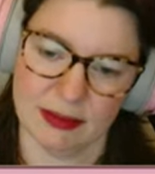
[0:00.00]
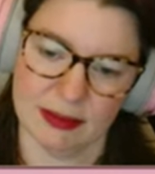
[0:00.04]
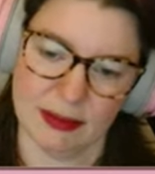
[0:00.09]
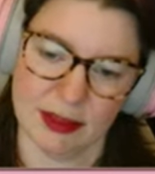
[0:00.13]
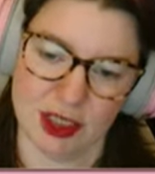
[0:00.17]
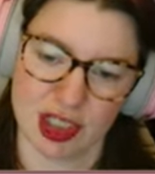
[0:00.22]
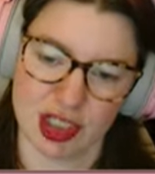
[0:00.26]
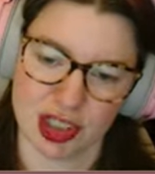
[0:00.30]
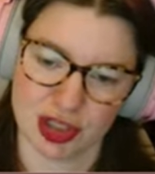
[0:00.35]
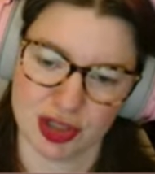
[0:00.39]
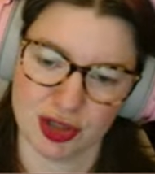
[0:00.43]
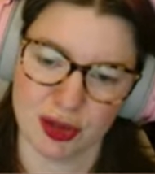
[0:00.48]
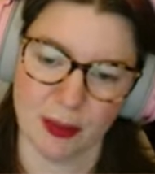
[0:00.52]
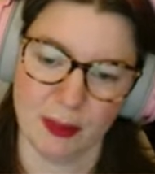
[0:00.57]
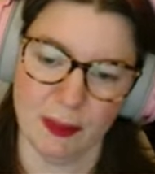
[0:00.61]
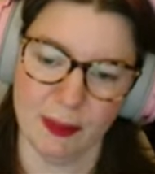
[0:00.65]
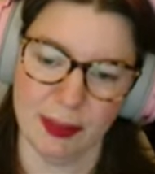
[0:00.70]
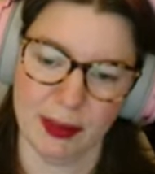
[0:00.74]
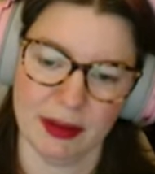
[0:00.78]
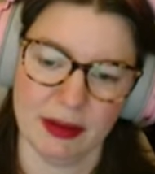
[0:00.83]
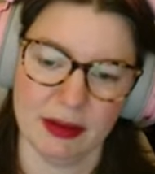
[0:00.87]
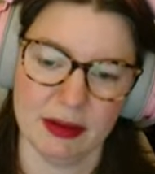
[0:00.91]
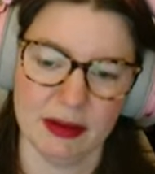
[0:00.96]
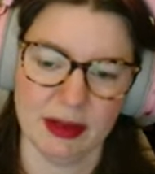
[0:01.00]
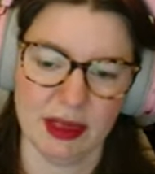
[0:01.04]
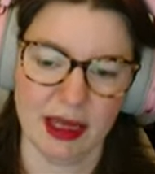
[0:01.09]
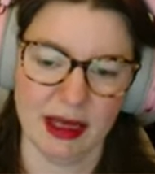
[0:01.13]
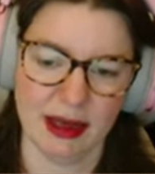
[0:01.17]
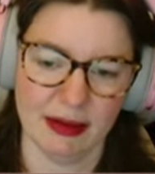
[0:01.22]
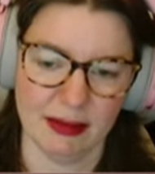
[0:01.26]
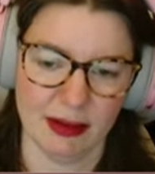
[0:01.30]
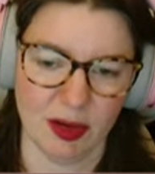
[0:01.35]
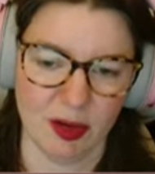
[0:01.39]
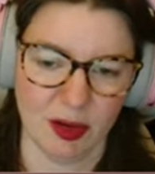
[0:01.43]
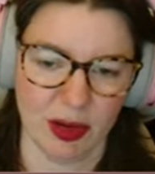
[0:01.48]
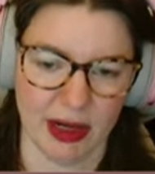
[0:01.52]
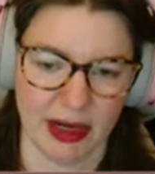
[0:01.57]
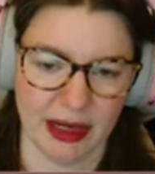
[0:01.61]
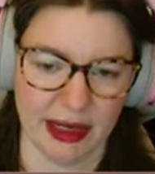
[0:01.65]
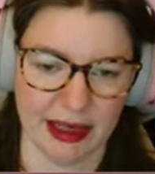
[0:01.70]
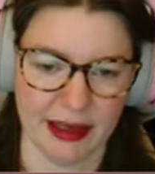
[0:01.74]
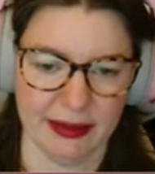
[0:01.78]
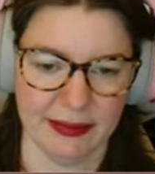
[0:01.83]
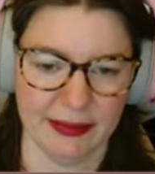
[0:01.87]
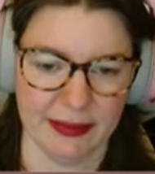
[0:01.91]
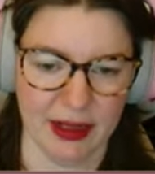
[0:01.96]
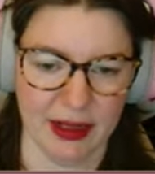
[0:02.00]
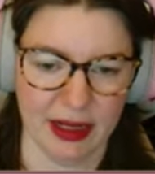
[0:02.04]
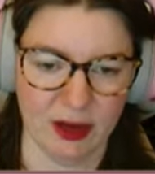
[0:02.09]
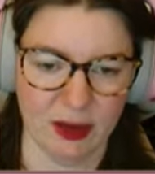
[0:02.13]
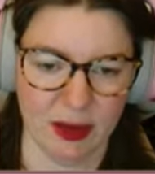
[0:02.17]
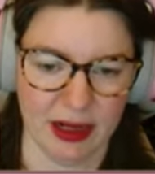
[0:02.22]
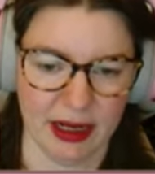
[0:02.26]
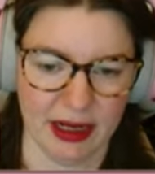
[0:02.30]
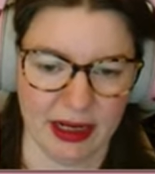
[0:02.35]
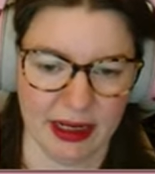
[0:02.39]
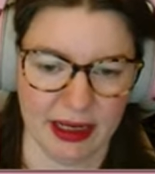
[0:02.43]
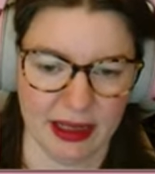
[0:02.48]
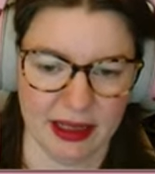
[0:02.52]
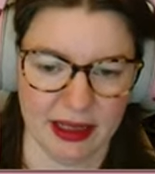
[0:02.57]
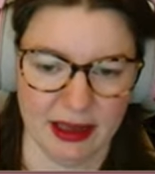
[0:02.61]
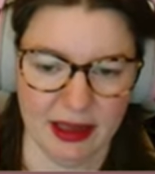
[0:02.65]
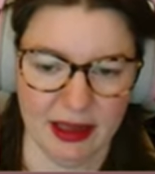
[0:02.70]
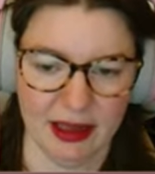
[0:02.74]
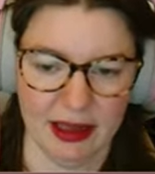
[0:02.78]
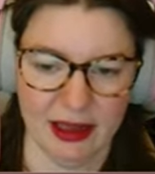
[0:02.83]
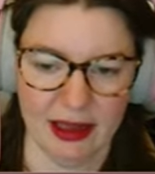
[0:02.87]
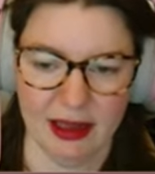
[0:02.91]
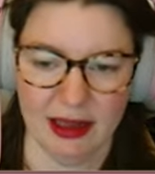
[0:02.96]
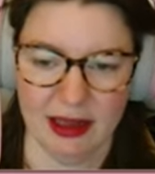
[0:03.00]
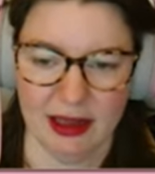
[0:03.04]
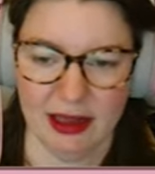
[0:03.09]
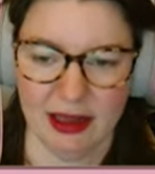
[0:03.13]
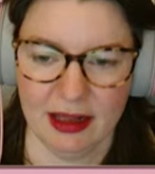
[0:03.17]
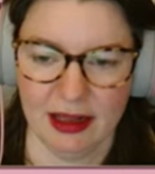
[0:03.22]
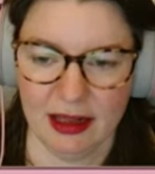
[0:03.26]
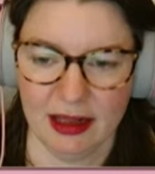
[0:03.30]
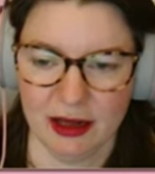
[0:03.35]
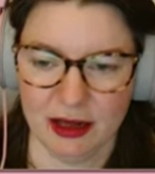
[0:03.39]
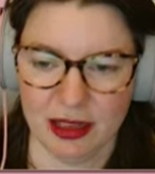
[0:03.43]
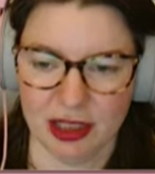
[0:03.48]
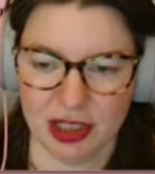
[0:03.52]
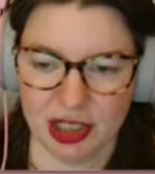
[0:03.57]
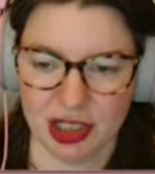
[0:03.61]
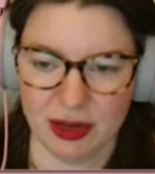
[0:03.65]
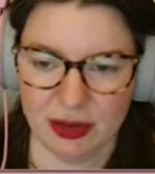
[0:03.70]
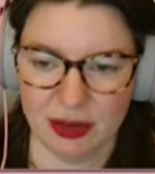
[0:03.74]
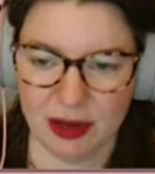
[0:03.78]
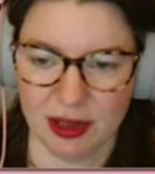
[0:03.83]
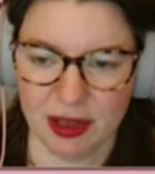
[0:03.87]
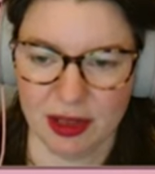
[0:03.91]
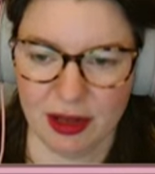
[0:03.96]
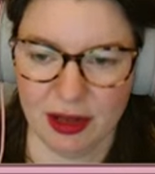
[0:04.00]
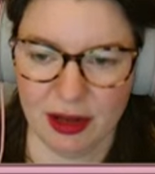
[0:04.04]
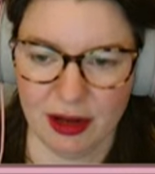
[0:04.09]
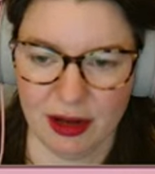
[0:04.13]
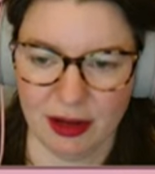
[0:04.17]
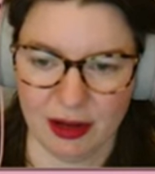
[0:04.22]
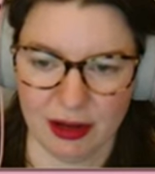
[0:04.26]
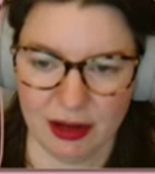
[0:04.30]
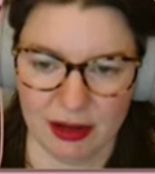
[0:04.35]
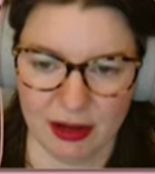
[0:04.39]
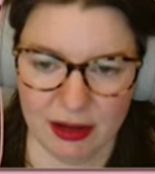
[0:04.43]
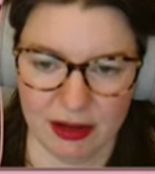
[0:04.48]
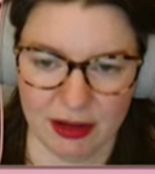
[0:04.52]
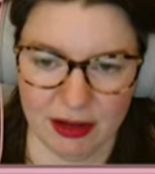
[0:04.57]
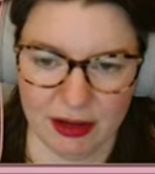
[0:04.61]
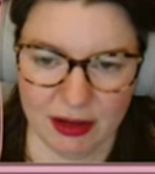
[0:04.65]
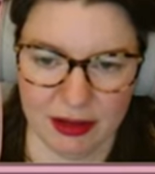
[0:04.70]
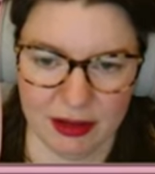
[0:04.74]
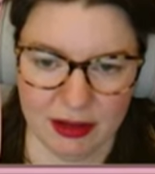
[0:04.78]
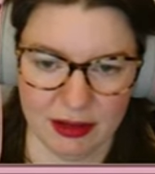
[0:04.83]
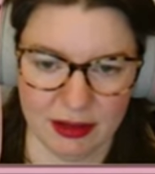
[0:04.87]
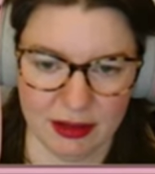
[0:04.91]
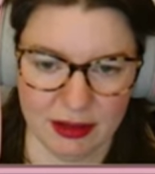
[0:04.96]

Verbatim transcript: Stump. Yeah, I quite like it. I quite like it. Look at you go!